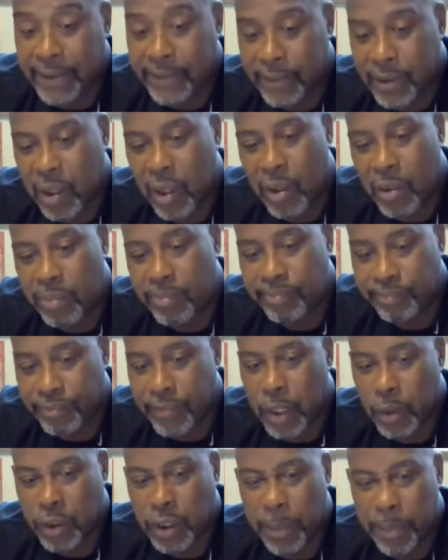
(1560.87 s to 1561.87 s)
So it
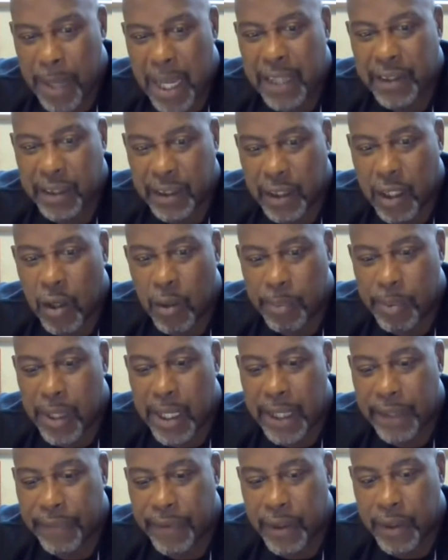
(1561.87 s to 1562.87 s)
was a blessing, though,
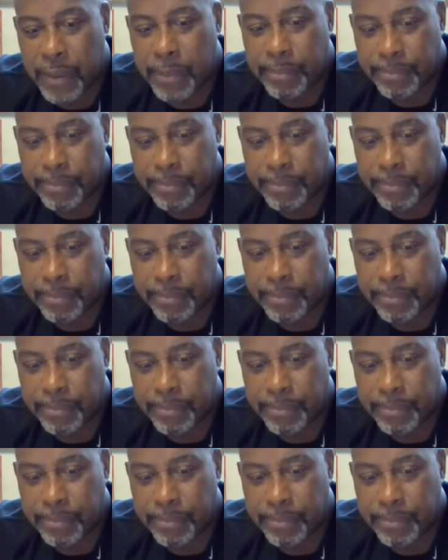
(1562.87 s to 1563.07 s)
playing for them.